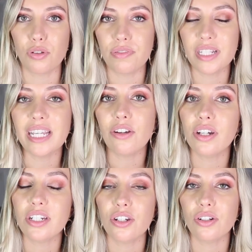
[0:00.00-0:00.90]
sort of
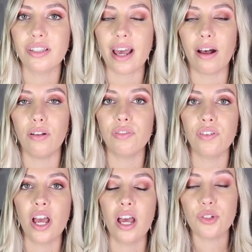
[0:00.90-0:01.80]
secret to
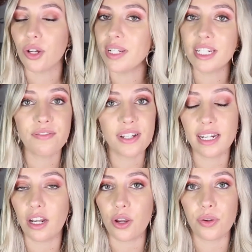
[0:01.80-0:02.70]
yourself. You don't need to
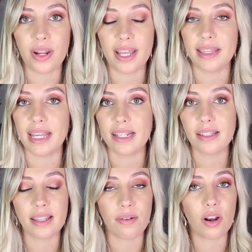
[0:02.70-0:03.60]
feel alone in
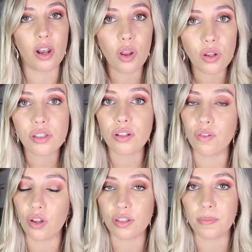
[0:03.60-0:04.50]
this. There are lots
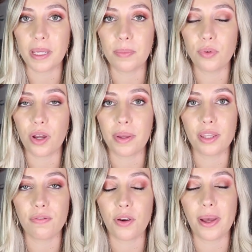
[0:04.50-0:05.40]
of people
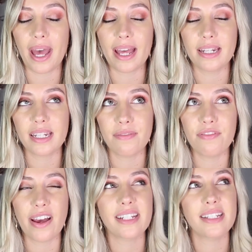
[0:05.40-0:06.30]
going through it, and in
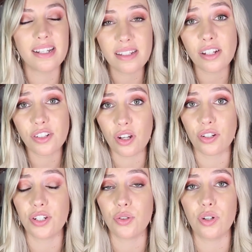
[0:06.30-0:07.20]
fact, since I
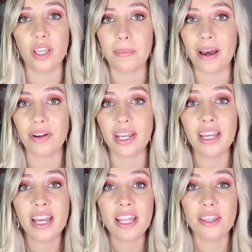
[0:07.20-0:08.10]
started talking about
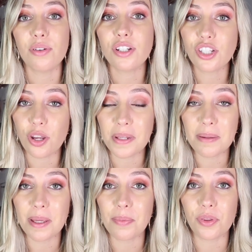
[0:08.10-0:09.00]
it, there are so
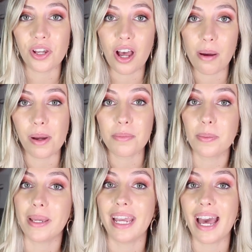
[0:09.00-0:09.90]
many people that come up
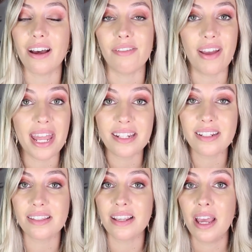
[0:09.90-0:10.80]
to me at
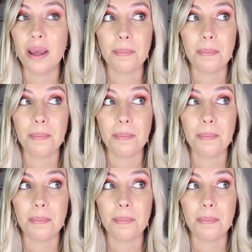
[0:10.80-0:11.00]
events,